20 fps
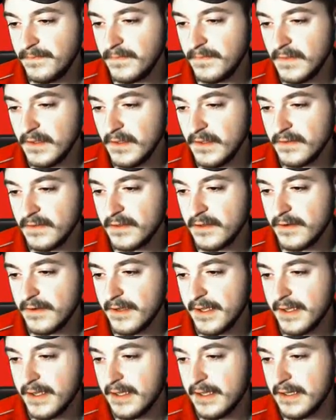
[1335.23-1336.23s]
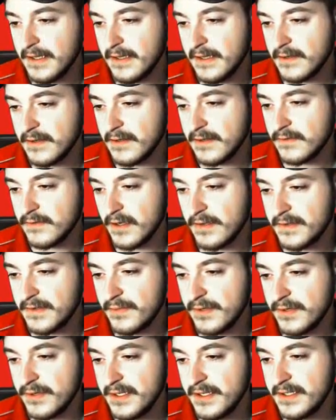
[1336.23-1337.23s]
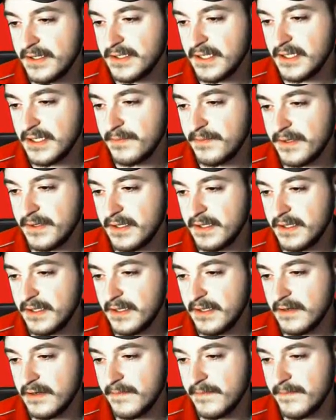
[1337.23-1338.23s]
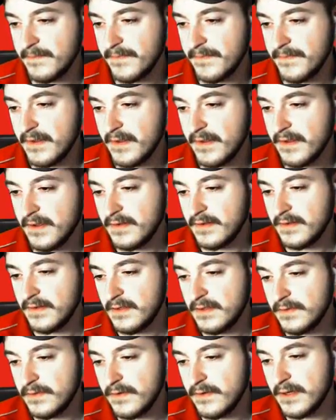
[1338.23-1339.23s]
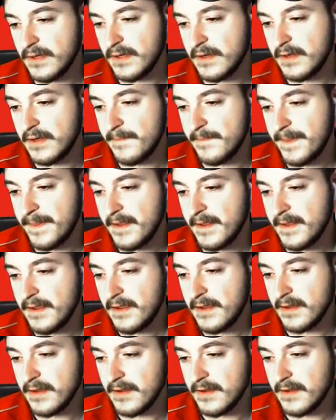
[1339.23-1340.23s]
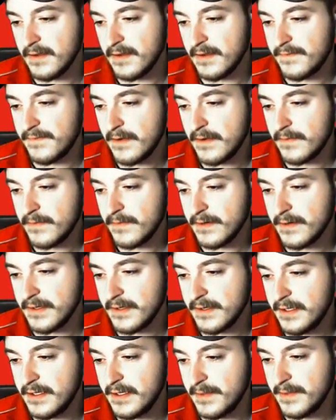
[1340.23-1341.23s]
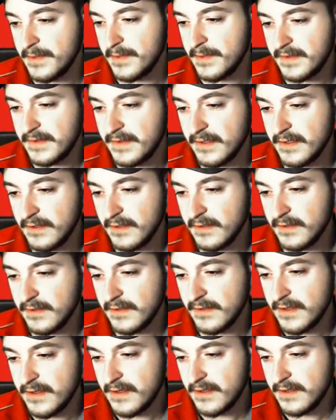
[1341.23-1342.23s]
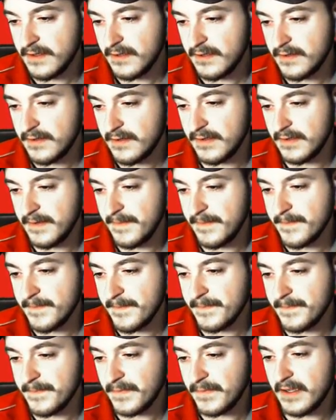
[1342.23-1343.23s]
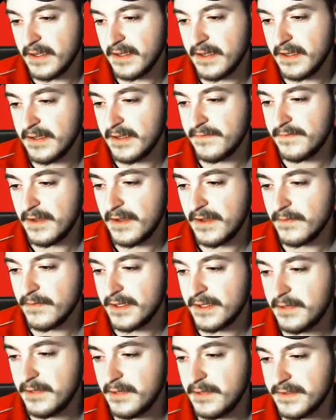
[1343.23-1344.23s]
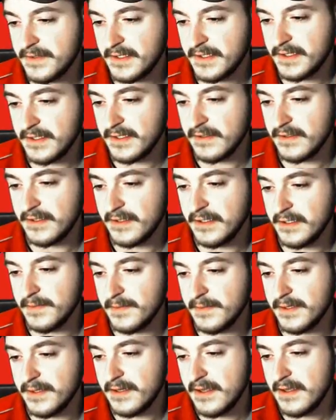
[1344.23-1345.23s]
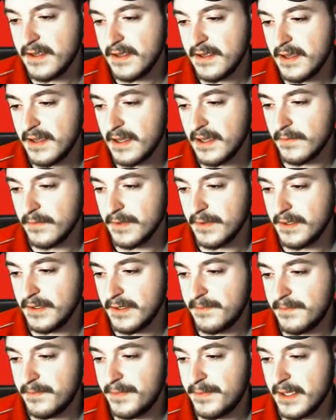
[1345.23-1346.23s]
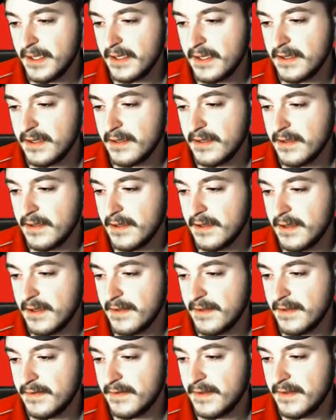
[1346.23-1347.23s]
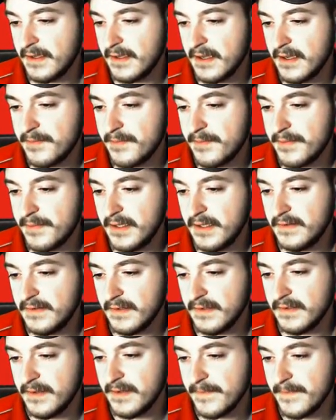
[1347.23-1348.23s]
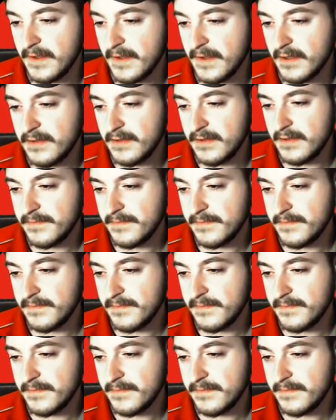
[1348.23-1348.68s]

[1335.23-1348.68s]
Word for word: Let's go ahead and across the bridge, up here, see what's going on. If I were human still, if I were human, I would pick this thing up easily. Huh?